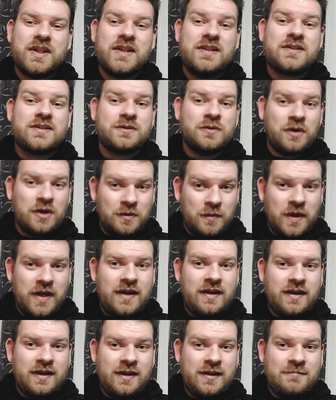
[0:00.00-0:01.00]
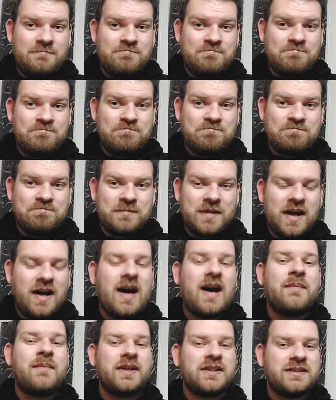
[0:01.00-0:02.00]
It's Norway.
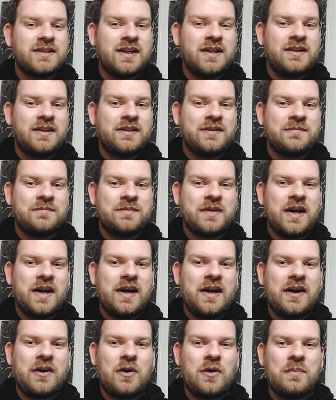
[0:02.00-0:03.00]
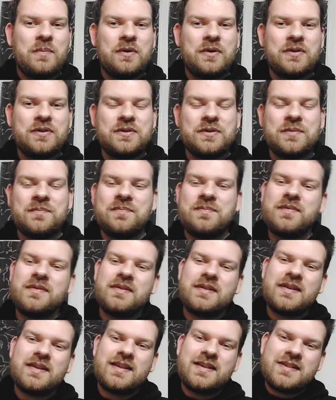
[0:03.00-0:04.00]
I'm excited. I hope you're too.
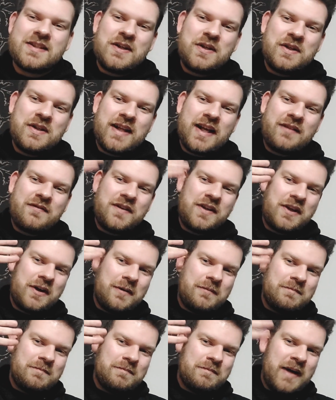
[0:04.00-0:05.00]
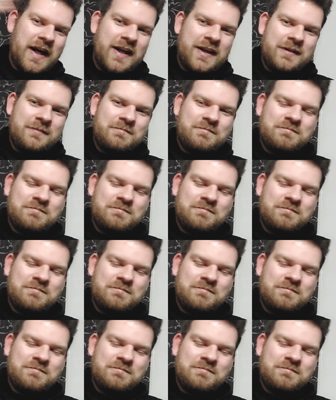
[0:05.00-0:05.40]
See you in that video. Bye.